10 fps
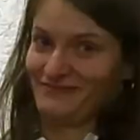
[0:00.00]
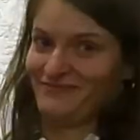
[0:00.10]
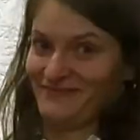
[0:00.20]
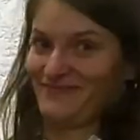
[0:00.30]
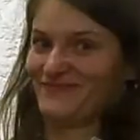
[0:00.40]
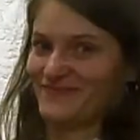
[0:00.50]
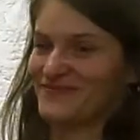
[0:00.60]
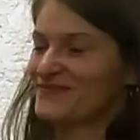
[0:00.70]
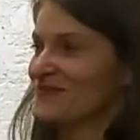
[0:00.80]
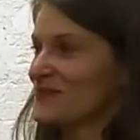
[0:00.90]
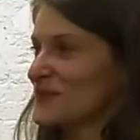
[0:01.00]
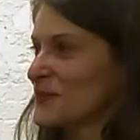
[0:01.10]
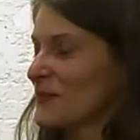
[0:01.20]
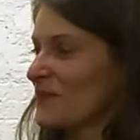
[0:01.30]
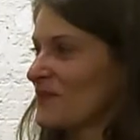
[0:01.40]

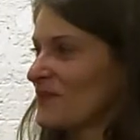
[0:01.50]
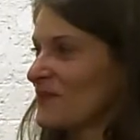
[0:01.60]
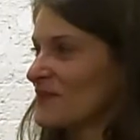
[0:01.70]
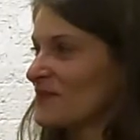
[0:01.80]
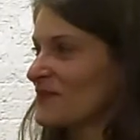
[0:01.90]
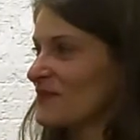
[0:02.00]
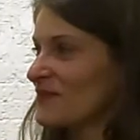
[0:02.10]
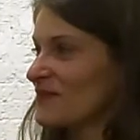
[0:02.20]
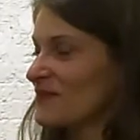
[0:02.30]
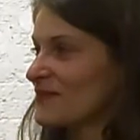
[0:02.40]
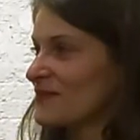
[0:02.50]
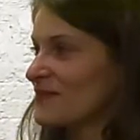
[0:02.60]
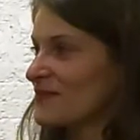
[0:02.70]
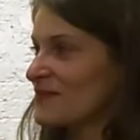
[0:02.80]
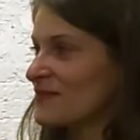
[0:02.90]

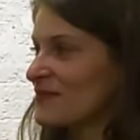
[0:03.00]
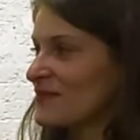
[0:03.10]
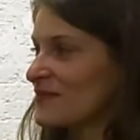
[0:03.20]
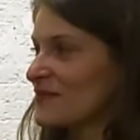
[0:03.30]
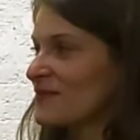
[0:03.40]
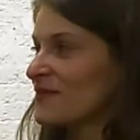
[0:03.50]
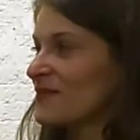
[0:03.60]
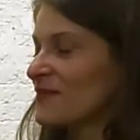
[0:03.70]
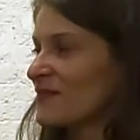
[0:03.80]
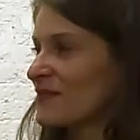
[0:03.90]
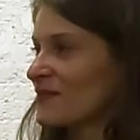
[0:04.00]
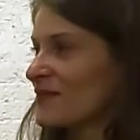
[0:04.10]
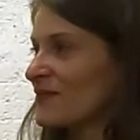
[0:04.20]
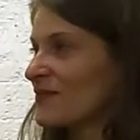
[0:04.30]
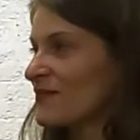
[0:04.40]

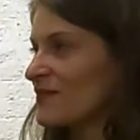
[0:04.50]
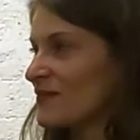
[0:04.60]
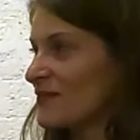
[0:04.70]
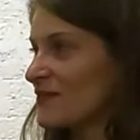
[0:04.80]
No words are spoken by the person on screen.